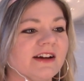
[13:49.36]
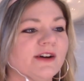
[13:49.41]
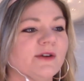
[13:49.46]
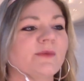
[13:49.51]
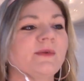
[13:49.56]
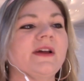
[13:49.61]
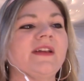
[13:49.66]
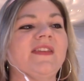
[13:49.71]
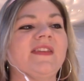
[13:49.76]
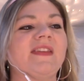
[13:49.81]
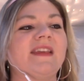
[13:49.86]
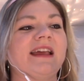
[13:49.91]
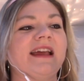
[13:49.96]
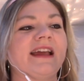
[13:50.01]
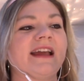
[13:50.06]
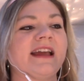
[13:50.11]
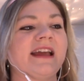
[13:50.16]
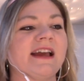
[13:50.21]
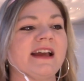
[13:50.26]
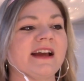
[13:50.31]
we
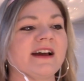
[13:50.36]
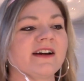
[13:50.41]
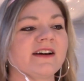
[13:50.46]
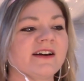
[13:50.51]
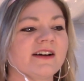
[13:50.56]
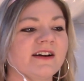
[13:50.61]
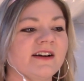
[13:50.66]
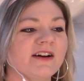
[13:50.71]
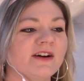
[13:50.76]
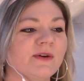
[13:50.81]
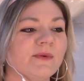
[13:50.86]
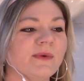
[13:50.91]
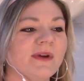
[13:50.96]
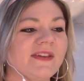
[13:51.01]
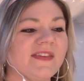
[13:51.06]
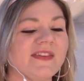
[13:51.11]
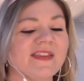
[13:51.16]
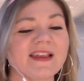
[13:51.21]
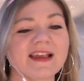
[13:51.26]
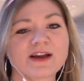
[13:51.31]
see
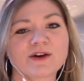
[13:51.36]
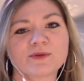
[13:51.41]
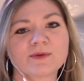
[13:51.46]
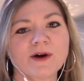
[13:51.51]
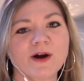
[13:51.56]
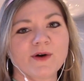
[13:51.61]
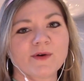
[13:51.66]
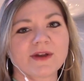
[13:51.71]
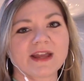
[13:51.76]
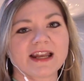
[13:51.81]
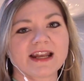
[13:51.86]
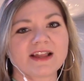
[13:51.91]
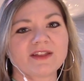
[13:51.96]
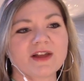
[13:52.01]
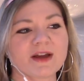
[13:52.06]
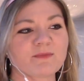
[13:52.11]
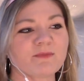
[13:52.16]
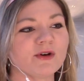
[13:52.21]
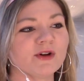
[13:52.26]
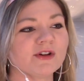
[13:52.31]
Qrow getting,
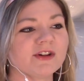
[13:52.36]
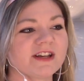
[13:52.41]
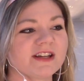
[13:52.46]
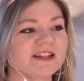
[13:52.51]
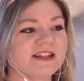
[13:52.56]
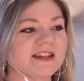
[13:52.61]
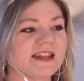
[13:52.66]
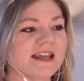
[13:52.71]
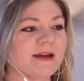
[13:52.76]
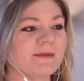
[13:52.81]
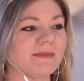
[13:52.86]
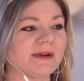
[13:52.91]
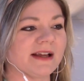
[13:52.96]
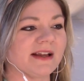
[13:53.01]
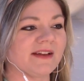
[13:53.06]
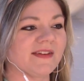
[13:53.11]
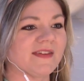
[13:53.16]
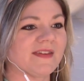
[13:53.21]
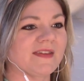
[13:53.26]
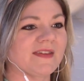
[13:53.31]
like, pulled into the
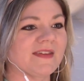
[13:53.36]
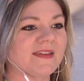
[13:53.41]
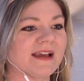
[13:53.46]
abyss.